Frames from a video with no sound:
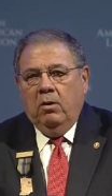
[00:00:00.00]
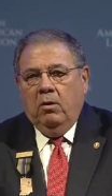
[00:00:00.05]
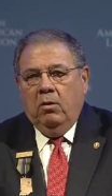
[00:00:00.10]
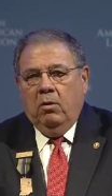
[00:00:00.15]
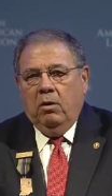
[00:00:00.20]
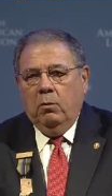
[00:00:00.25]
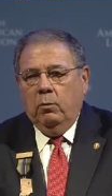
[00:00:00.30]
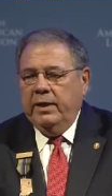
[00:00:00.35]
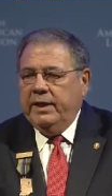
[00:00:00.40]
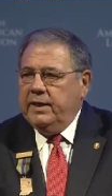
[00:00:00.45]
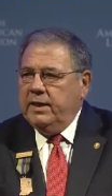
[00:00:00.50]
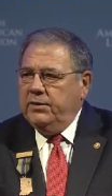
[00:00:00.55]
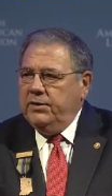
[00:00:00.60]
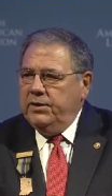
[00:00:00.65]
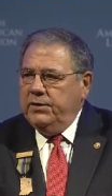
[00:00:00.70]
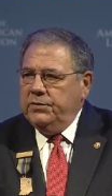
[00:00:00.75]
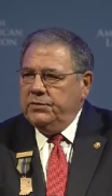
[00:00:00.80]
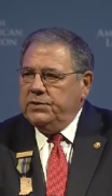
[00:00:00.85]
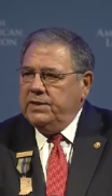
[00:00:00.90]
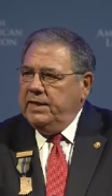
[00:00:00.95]
Or we could
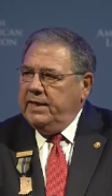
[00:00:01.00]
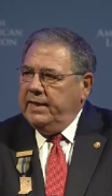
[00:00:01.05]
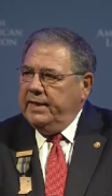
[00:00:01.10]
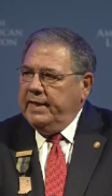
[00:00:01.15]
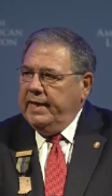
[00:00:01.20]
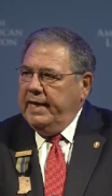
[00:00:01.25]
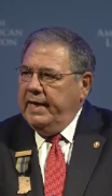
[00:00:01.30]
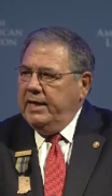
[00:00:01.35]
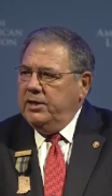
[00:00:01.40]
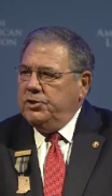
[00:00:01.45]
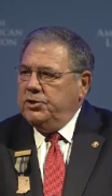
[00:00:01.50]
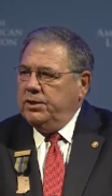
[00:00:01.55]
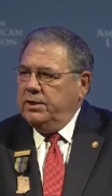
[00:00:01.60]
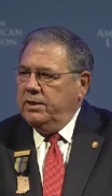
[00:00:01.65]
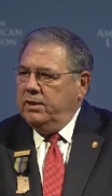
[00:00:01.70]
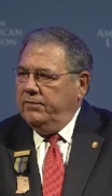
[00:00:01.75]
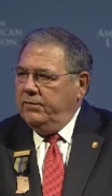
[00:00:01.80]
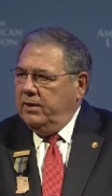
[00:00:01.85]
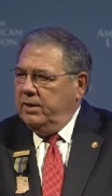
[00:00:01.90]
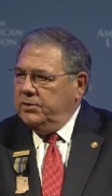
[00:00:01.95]
use the occasion
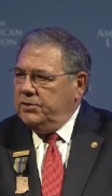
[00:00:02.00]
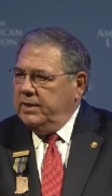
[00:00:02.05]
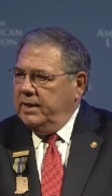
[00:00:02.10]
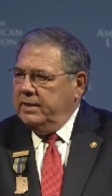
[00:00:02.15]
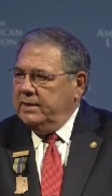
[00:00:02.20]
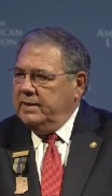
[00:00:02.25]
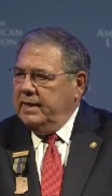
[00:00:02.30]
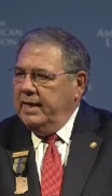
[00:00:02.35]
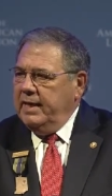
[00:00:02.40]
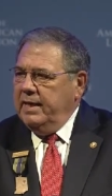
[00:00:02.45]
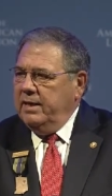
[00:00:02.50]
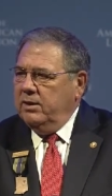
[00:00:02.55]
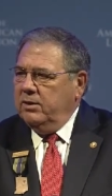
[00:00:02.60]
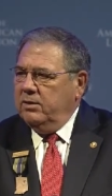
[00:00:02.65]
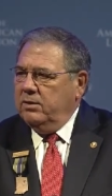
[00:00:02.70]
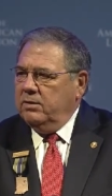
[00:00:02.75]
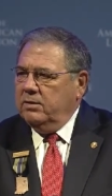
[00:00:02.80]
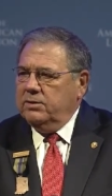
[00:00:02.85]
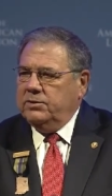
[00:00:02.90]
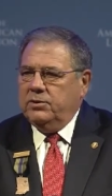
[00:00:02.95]
of our
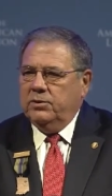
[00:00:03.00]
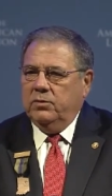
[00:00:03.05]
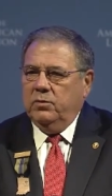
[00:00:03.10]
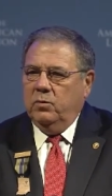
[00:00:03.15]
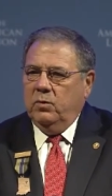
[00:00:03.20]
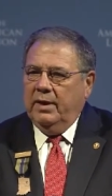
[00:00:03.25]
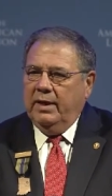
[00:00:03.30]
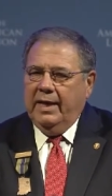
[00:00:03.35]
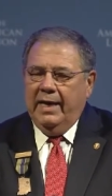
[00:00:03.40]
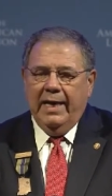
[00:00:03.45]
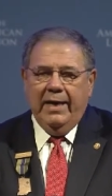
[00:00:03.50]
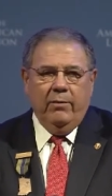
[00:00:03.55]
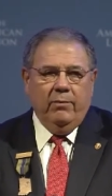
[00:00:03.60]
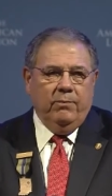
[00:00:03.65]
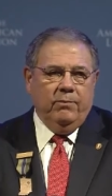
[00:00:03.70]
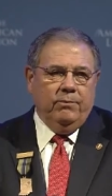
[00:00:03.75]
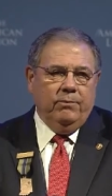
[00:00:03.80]
centennial to what I